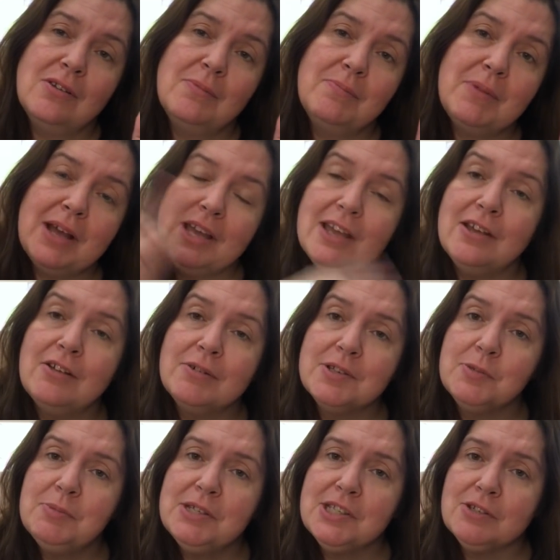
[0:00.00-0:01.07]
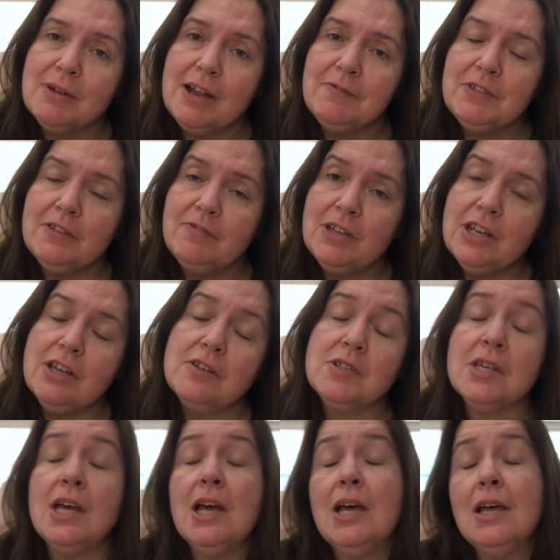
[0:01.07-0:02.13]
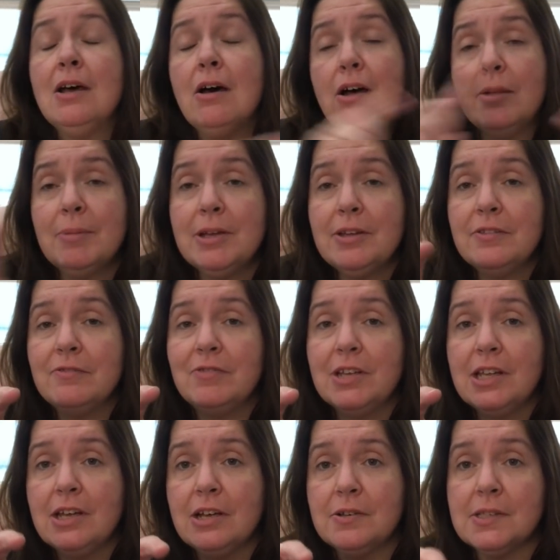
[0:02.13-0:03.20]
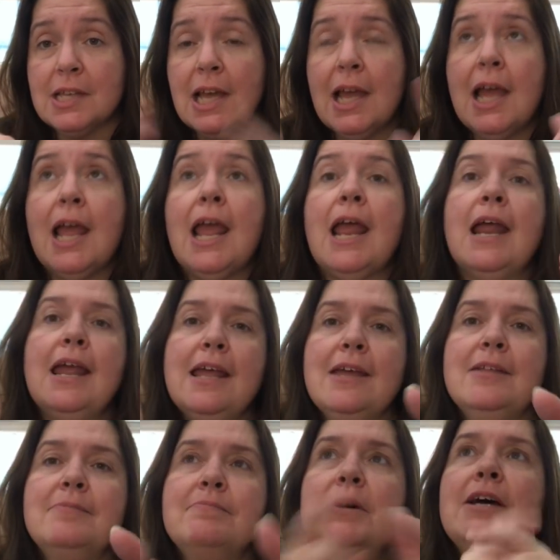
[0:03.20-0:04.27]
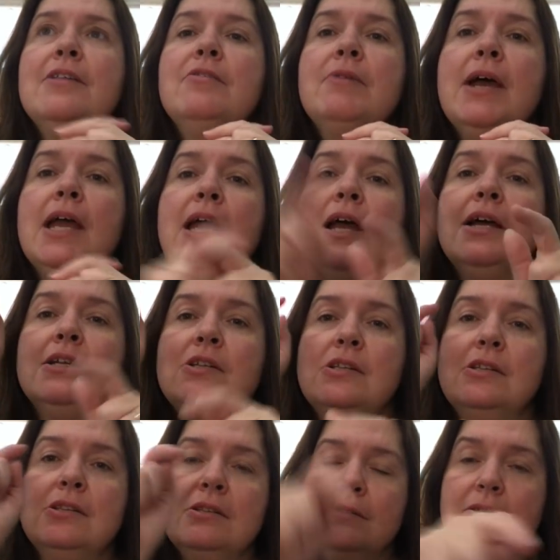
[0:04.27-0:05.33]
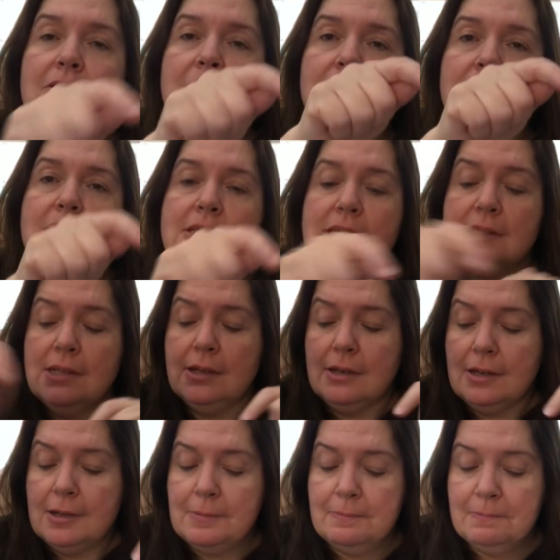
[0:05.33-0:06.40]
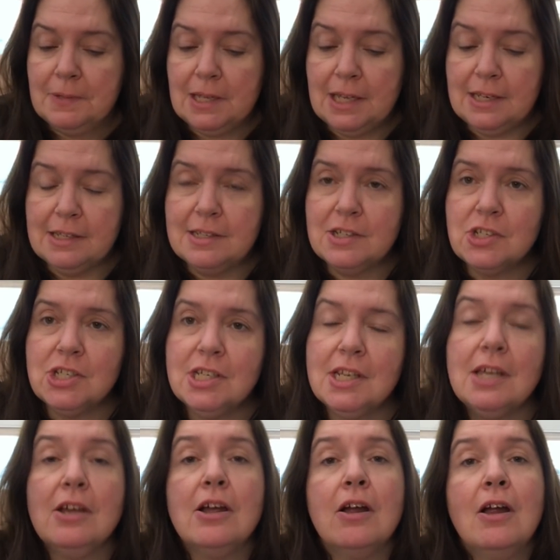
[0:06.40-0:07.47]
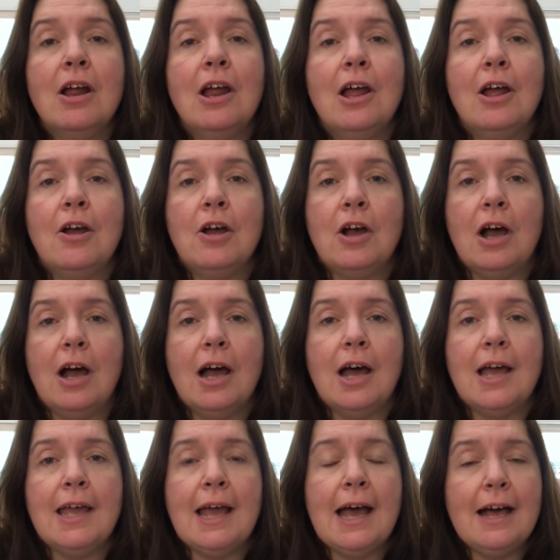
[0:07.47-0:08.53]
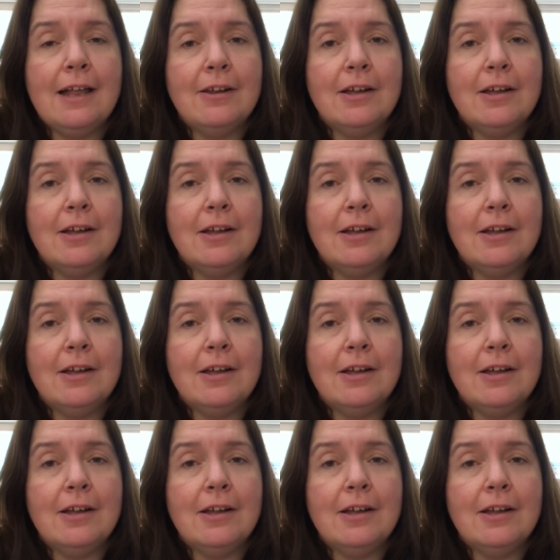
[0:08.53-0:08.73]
my Christmas crafting videos, all my other videos. And by the way, just an addition here. I've